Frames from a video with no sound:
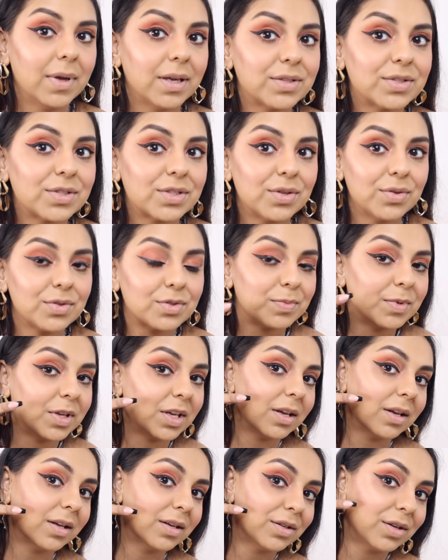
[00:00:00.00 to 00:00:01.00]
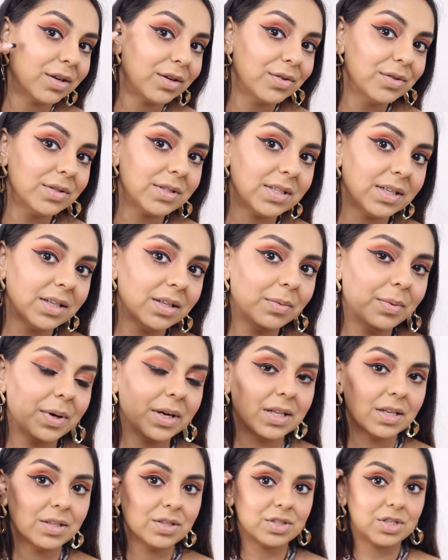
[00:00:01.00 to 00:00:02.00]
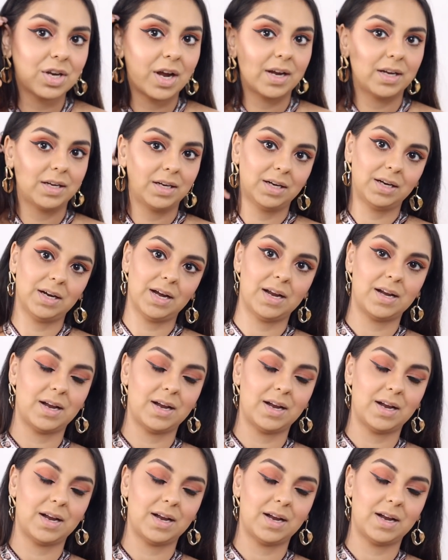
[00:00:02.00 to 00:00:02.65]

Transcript: Excuse me. Do you see the way that's shining?